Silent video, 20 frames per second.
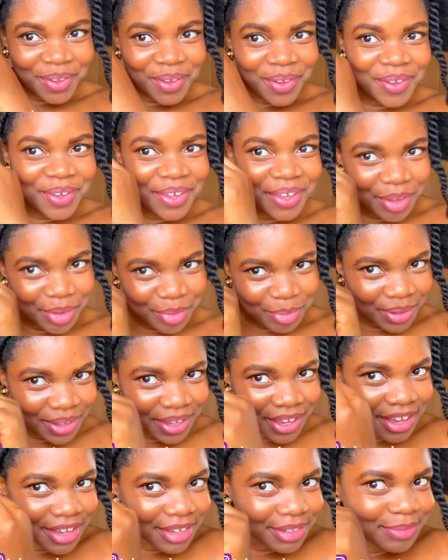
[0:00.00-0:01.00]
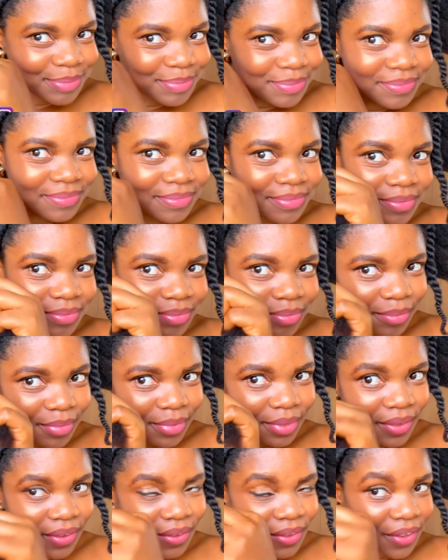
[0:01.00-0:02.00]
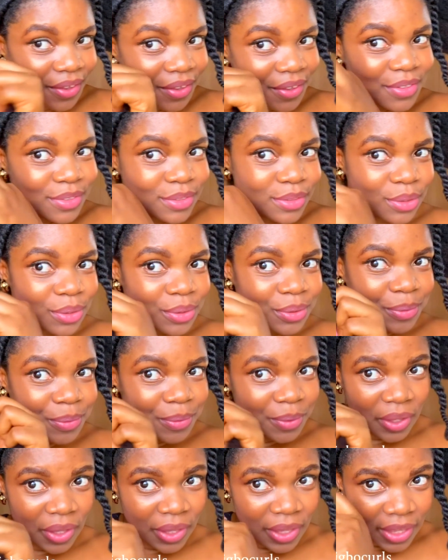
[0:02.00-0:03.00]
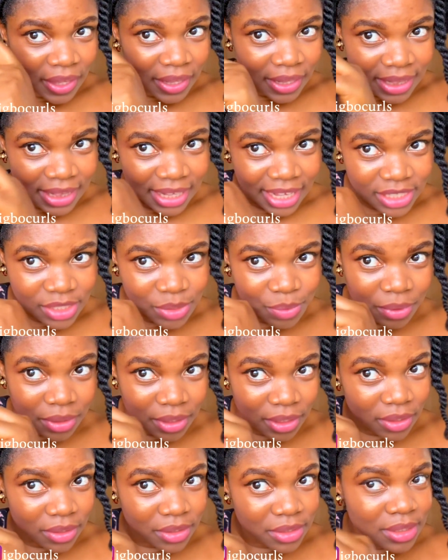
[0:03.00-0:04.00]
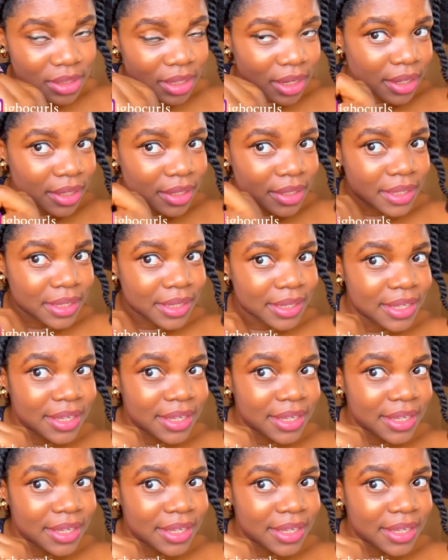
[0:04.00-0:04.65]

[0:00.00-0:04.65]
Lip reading: Okay, but yeah. So that's what it looks like.